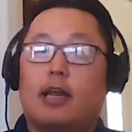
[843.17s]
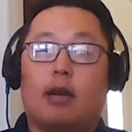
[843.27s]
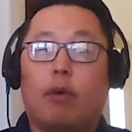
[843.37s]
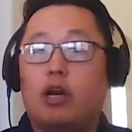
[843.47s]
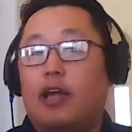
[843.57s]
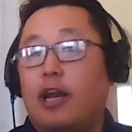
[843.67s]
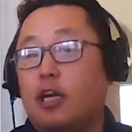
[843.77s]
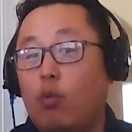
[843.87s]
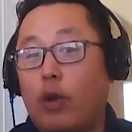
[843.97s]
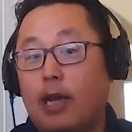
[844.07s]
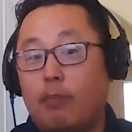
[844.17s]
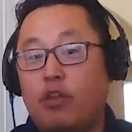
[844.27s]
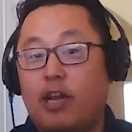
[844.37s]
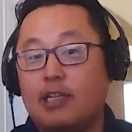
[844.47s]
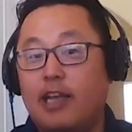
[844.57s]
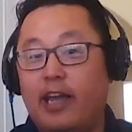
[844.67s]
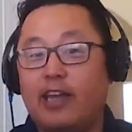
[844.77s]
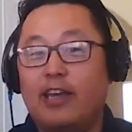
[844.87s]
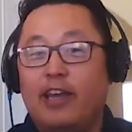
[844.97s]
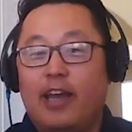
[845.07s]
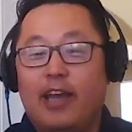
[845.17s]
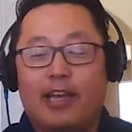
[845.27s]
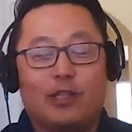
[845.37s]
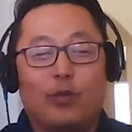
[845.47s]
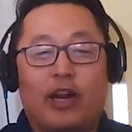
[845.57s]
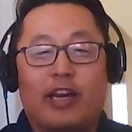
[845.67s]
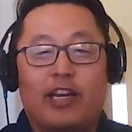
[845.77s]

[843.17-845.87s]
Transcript: at a party that I couldn't wake up the next day and get to what I